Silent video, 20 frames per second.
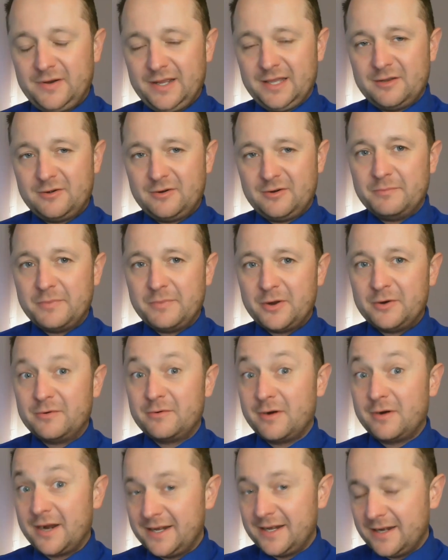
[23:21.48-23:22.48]
Heather and Bo
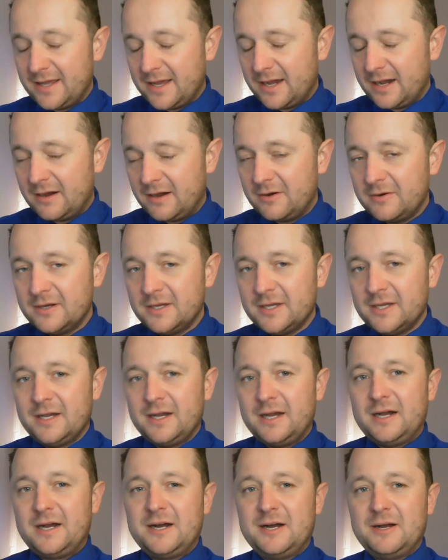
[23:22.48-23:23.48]
right now.
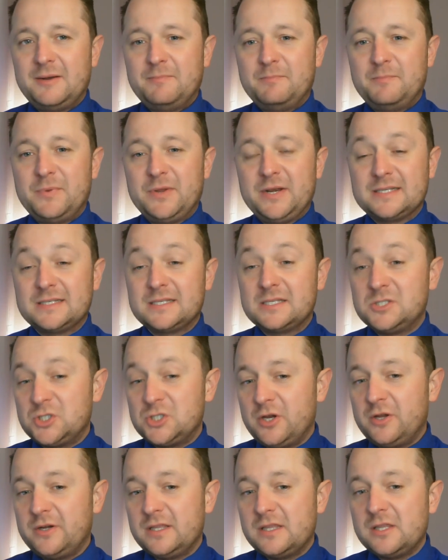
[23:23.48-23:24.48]
But it's a
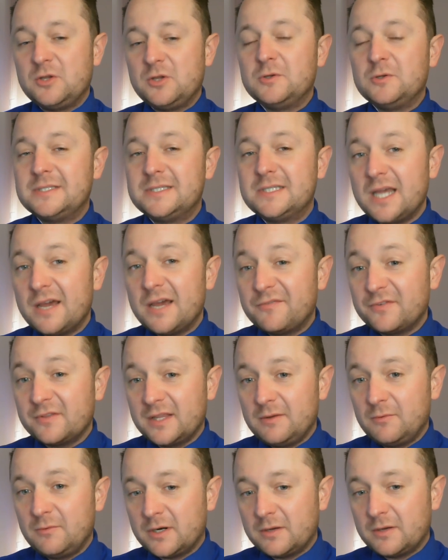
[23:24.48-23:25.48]
journey that you
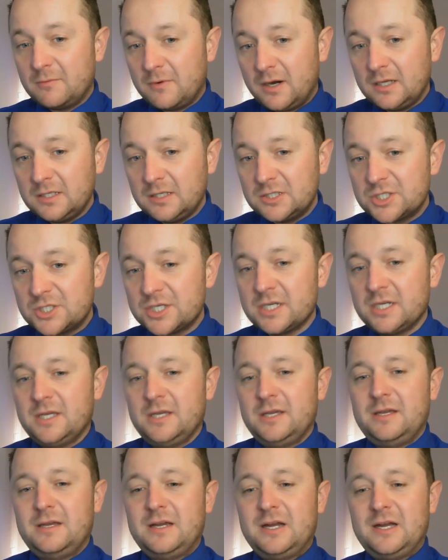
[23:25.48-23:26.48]
definitely want to watch.
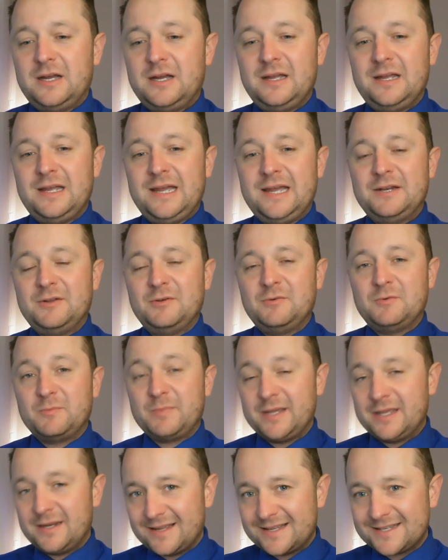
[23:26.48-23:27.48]
And it will
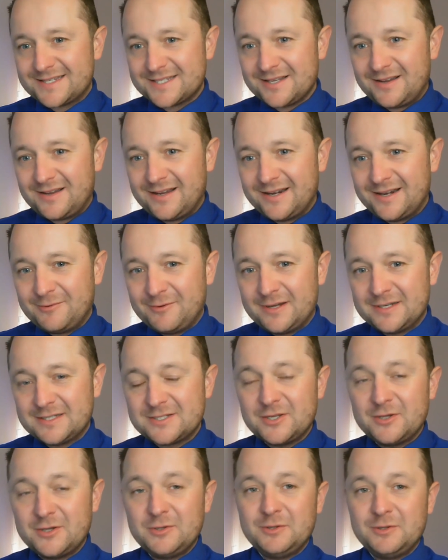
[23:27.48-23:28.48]
be an exciting one.
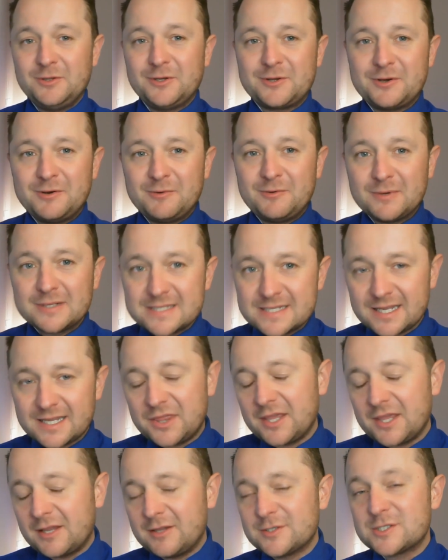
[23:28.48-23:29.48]
So, look, once again,
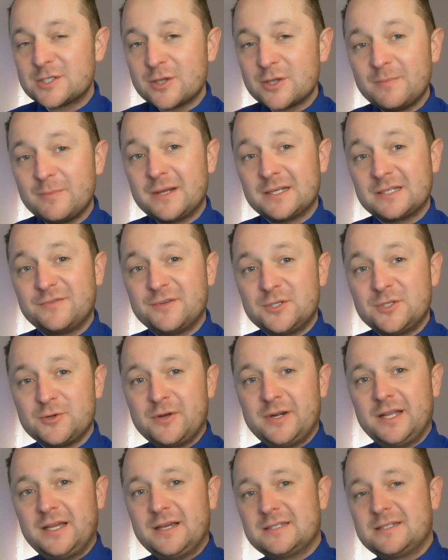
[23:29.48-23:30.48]
thank you so much for
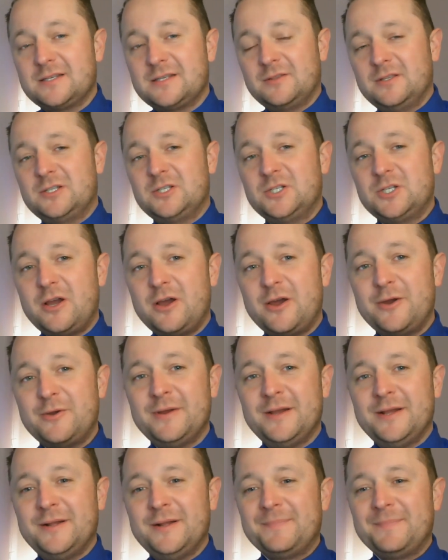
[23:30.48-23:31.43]
joining us on the show.